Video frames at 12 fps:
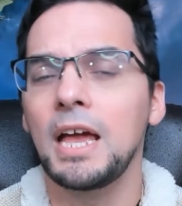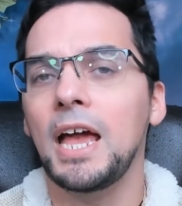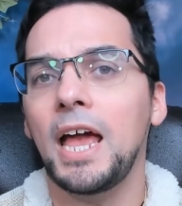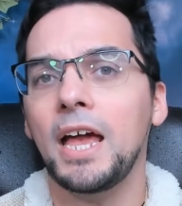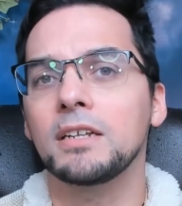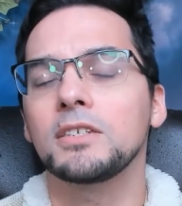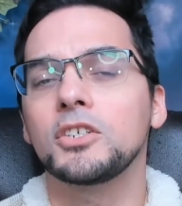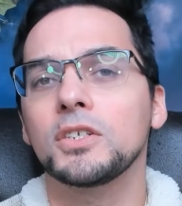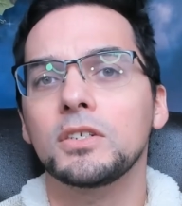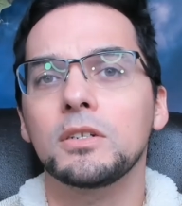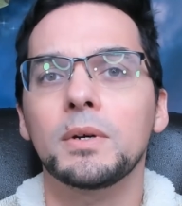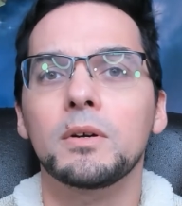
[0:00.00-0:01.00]
And just
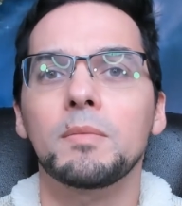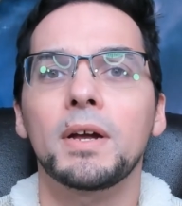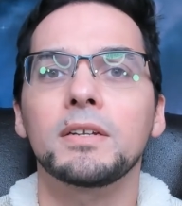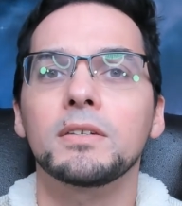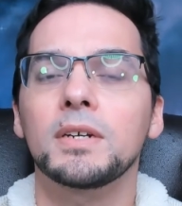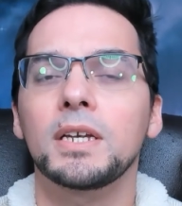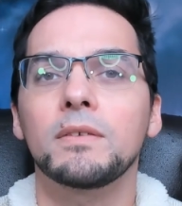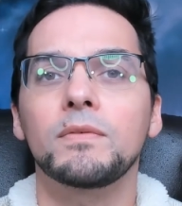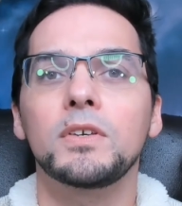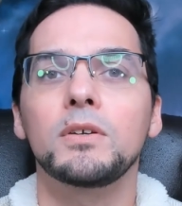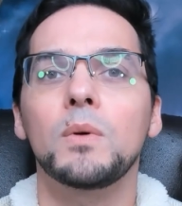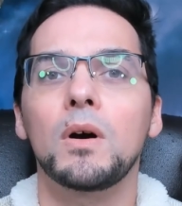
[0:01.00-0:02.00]
a quick reminder, if
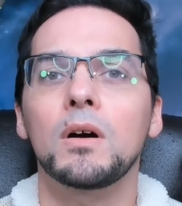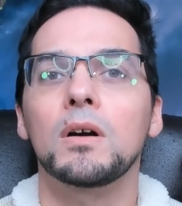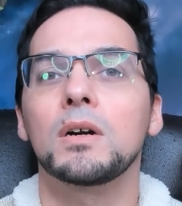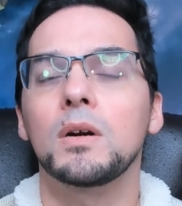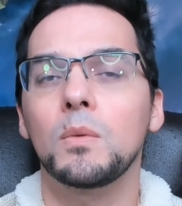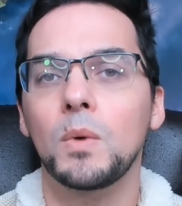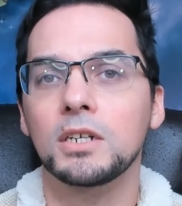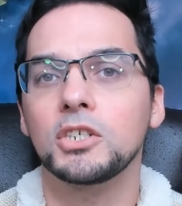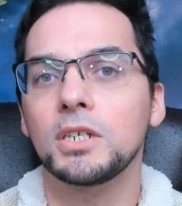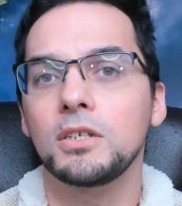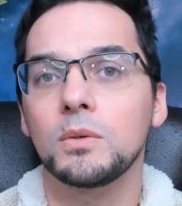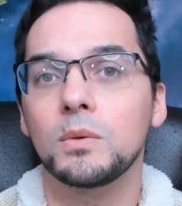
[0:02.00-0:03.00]
you are
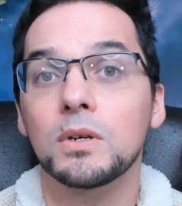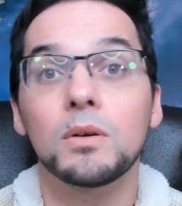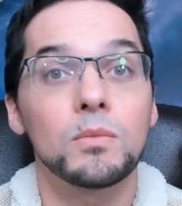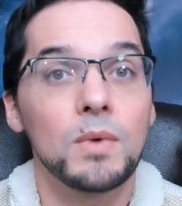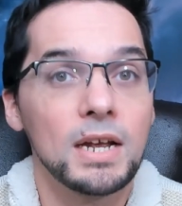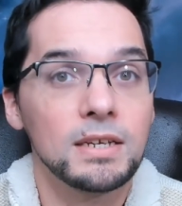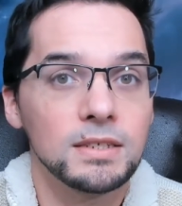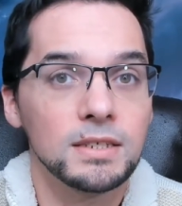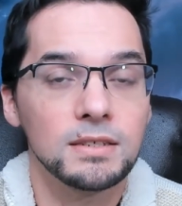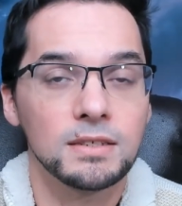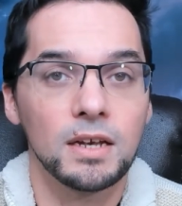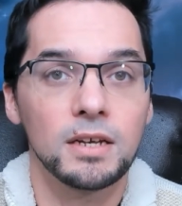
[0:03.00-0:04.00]
watching your rising
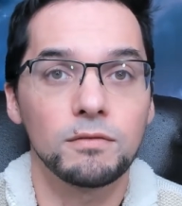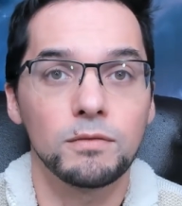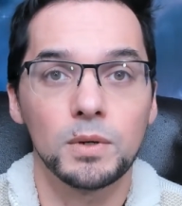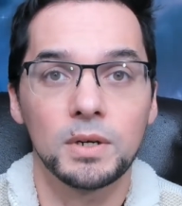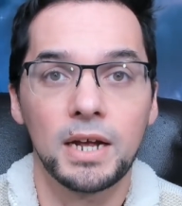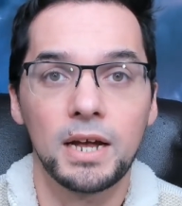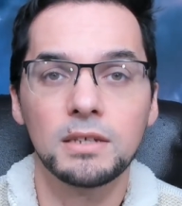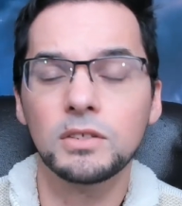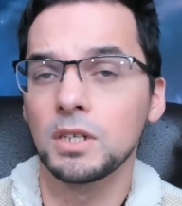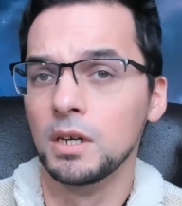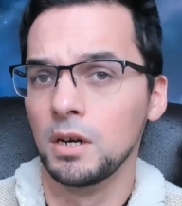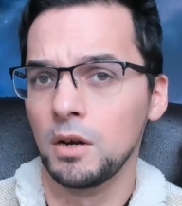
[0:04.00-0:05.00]
sign forecast,
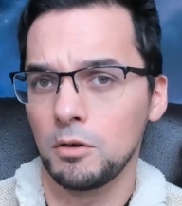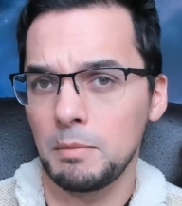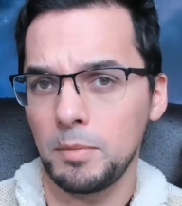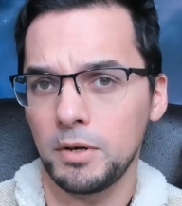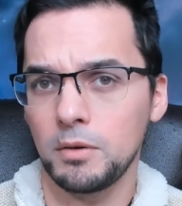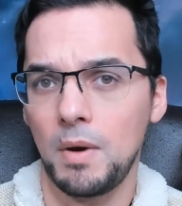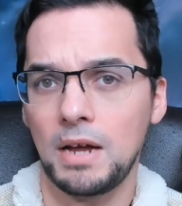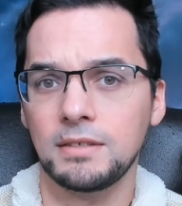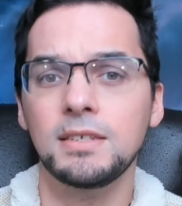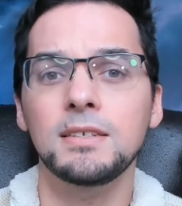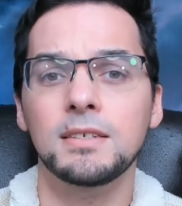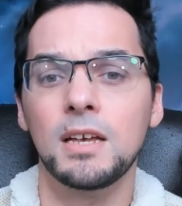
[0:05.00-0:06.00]
remember your
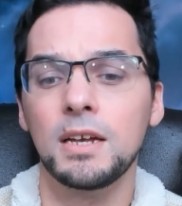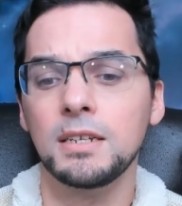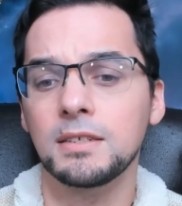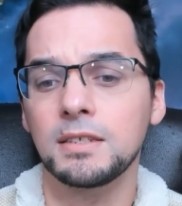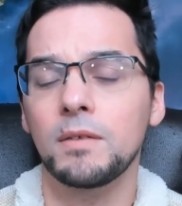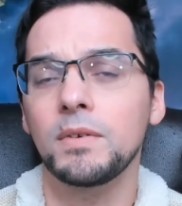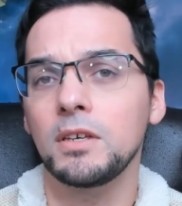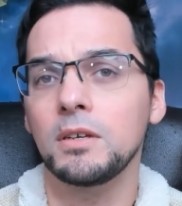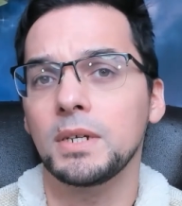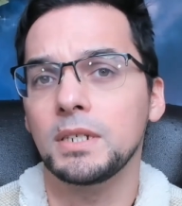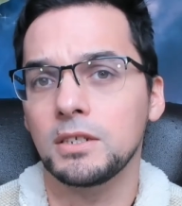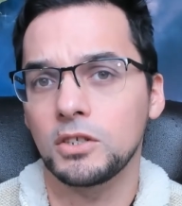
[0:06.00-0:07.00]
rising sign is giving you
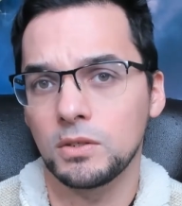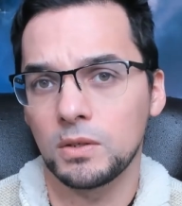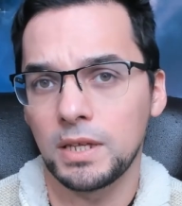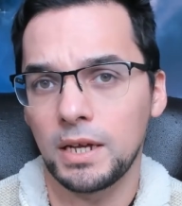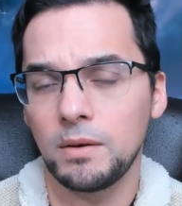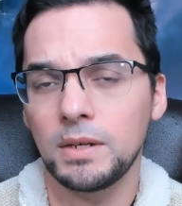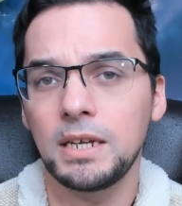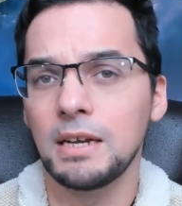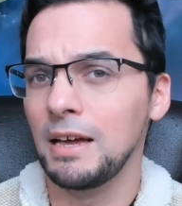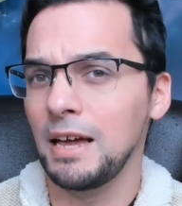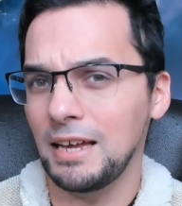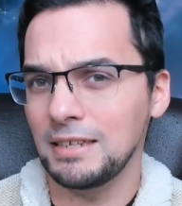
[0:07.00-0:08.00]
additional clarity
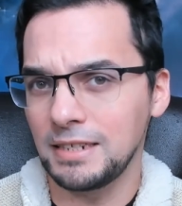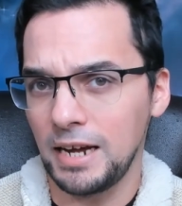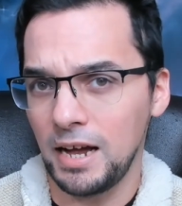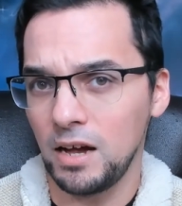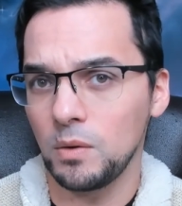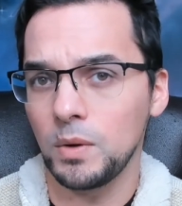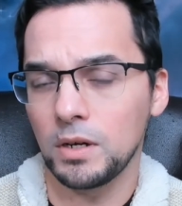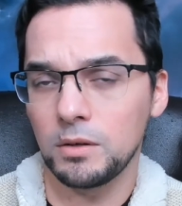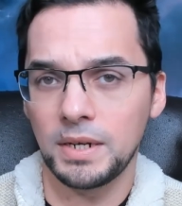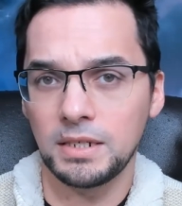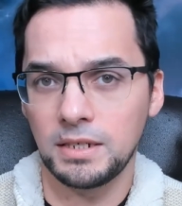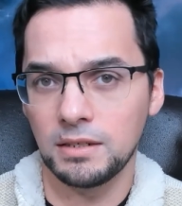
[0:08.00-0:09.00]
as to how a
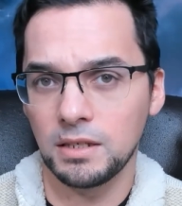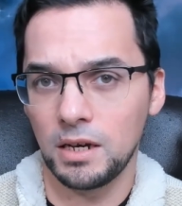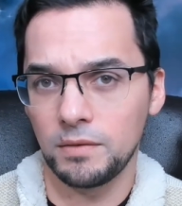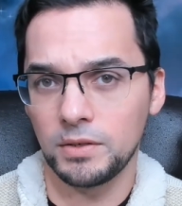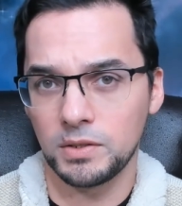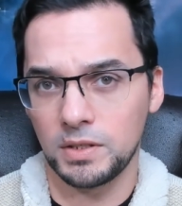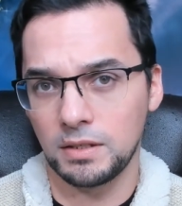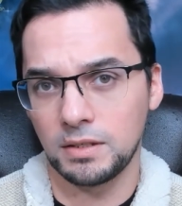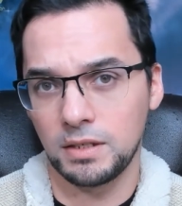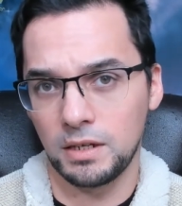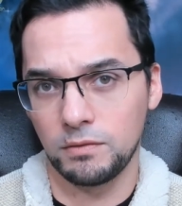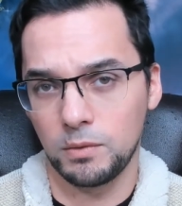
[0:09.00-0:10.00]
great deal of your sun
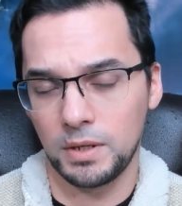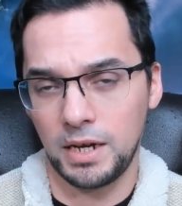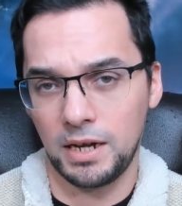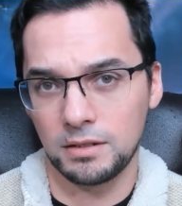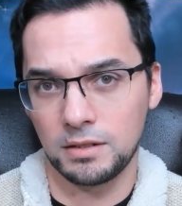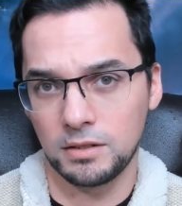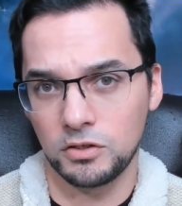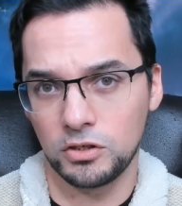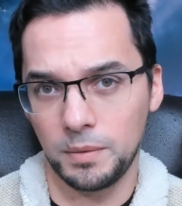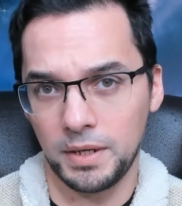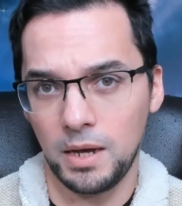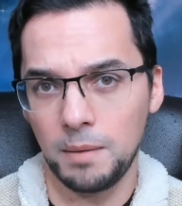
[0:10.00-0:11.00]
sign forecast is
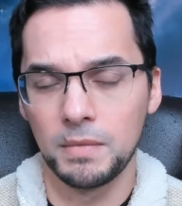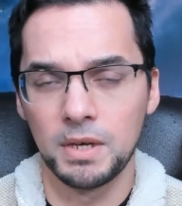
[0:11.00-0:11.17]
showing up,